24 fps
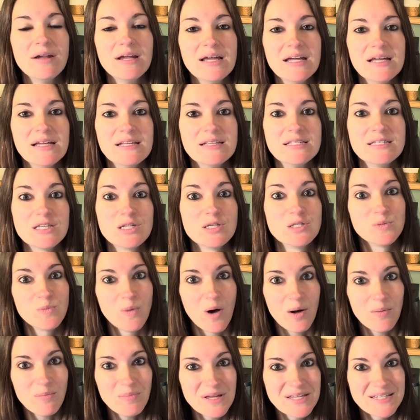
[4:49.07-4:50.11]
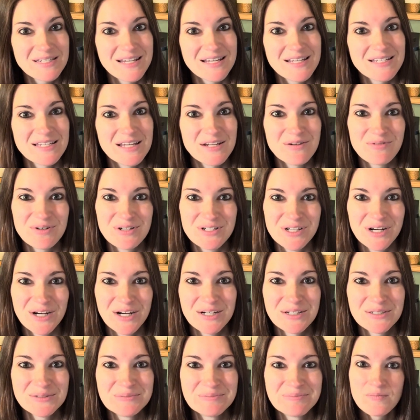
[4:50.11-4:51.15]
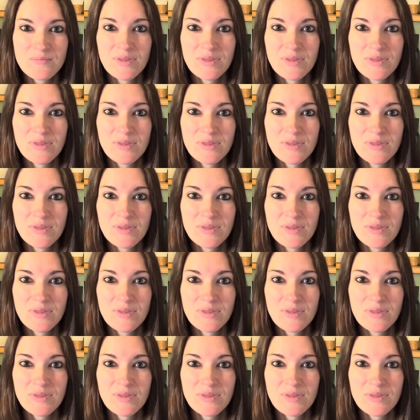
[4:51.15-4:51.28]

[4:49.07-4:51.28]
his small business in return.